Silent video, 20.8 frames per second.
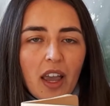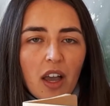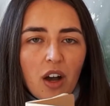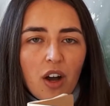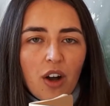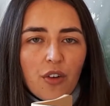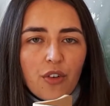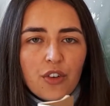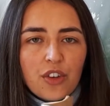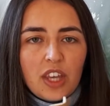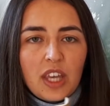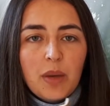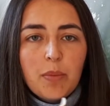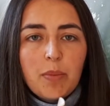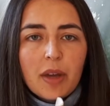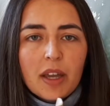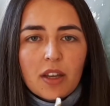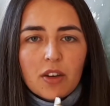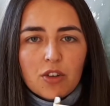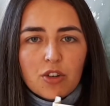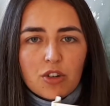of
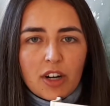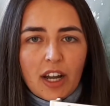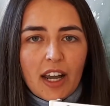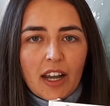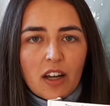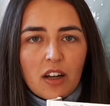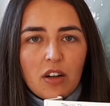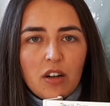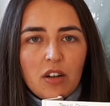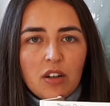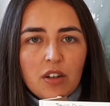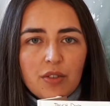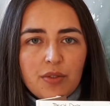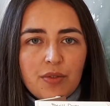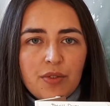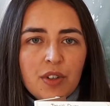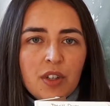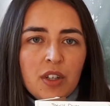keeping track of